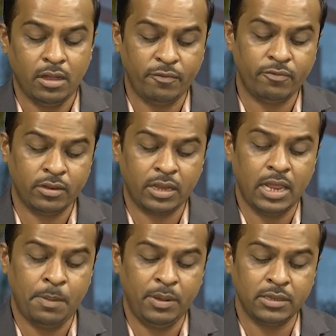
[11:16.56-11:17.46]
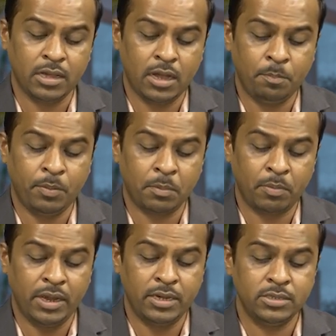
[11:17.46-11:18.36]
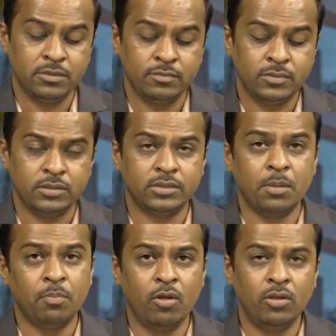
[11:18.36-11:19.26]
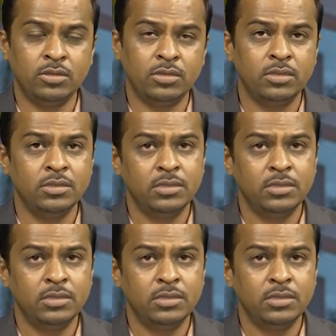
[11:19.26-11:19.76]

After the clamping the upper plate, the both